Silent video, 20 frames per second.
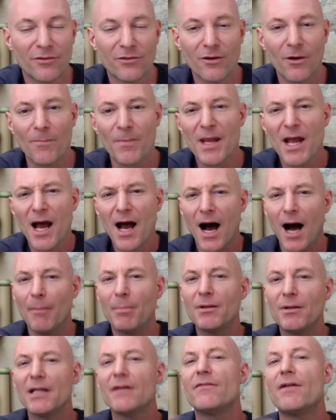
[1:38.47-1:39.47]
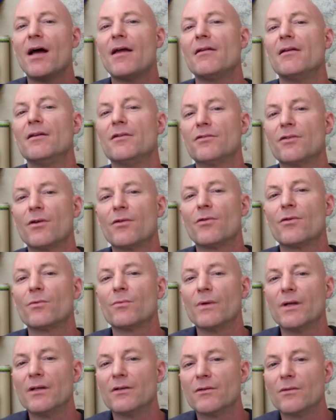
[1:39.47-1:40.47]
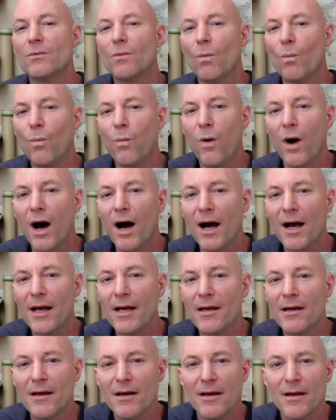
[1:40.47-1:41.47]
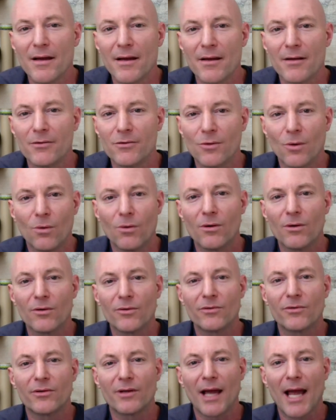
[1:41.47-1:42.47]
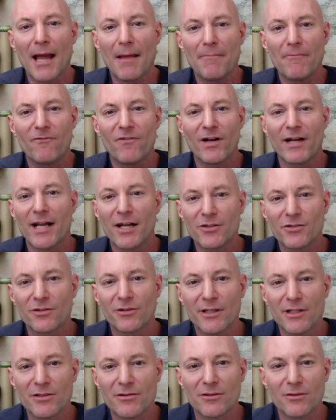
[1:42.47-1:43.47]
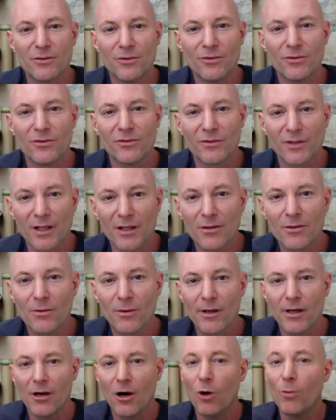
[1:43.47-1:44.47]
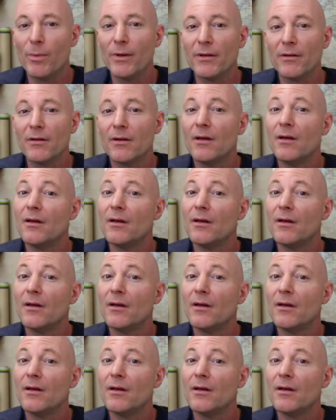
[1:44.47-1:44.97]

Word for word: So I believe that is the reason why doors at financial institutions in Korea open